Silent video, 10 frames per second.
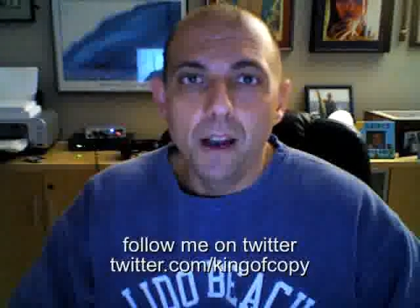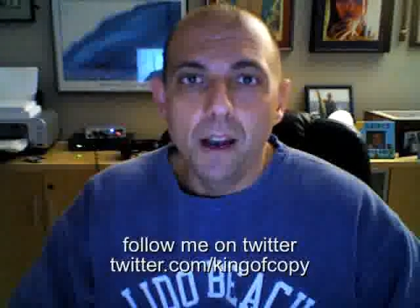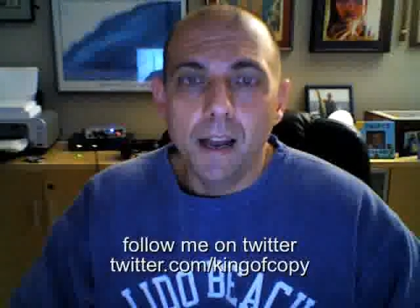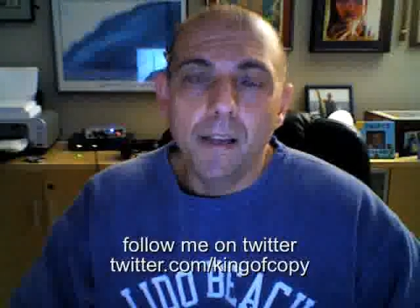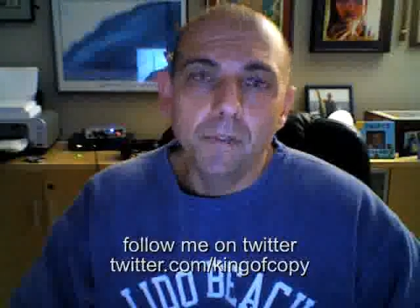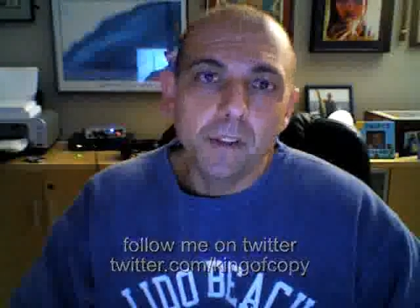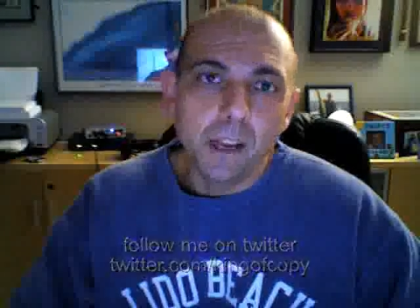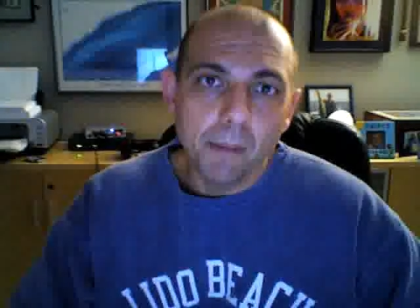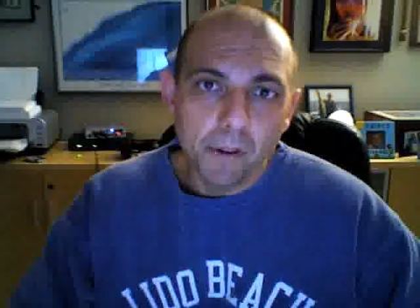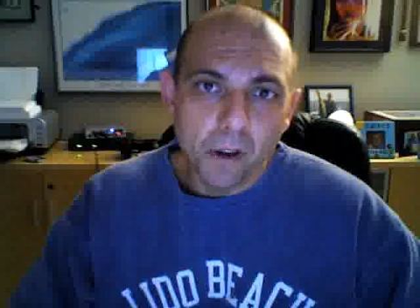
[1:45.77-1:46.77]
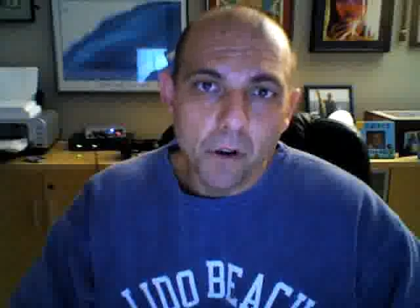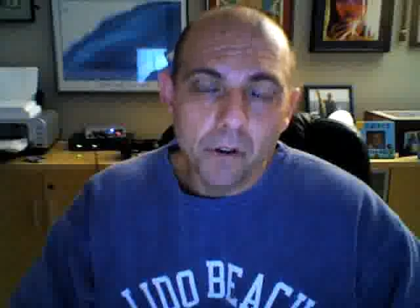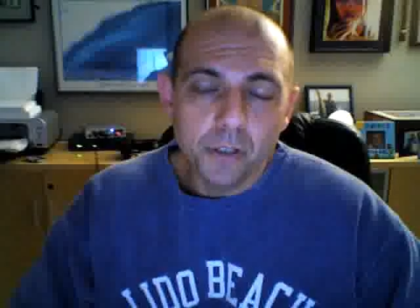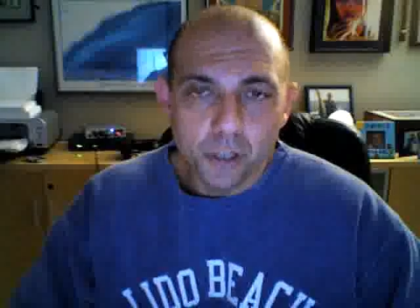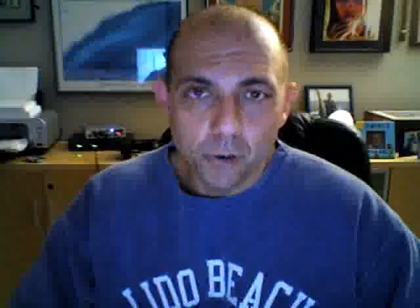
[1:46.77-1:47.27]
I have to take my daughter to
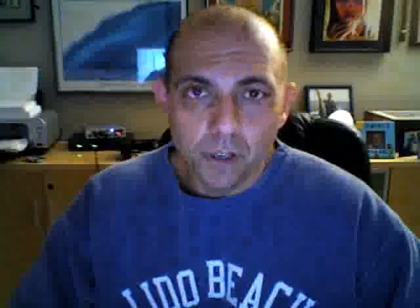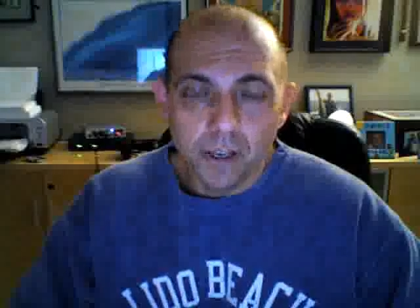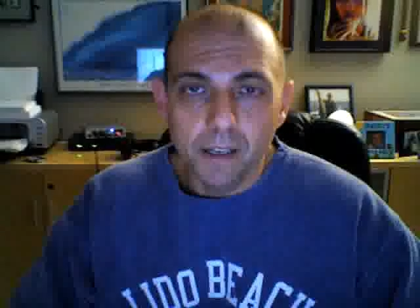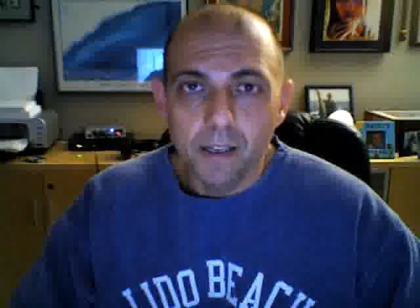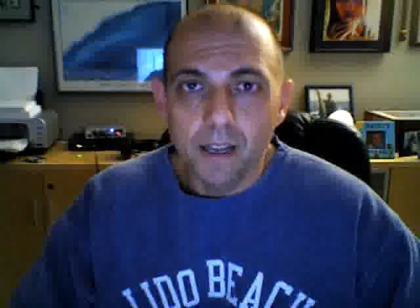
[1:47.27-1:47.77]
cheerleading.